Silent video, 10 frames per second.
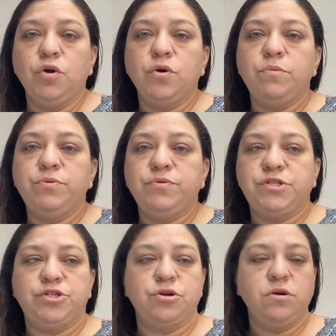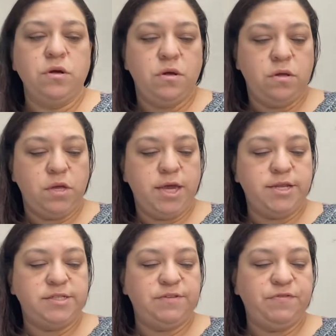Booster, and
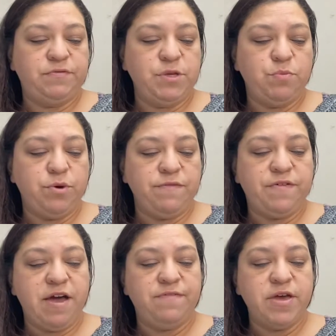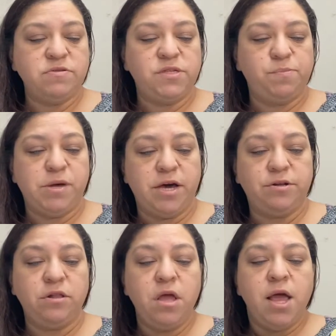it's the 15.5 ounce
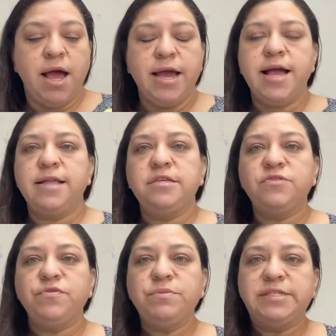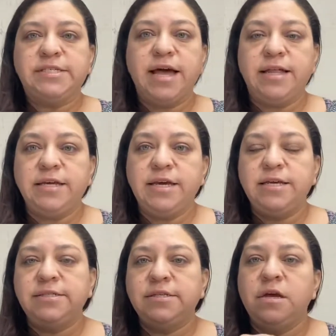bottle. I got this from a
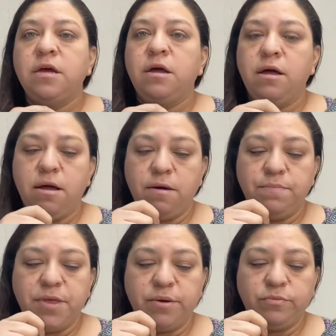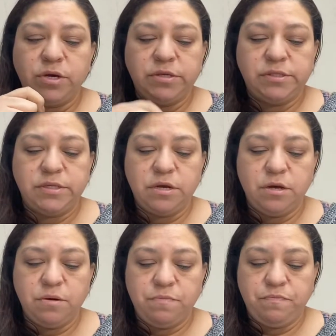Sally's that was
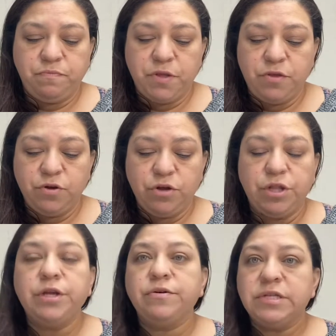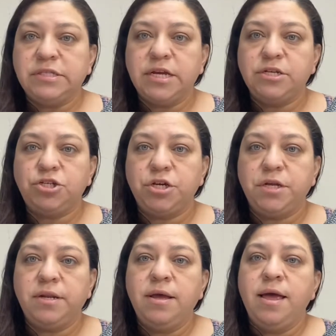in their clearance
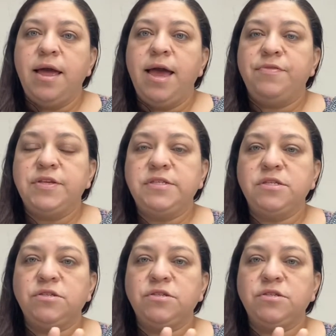section, and this is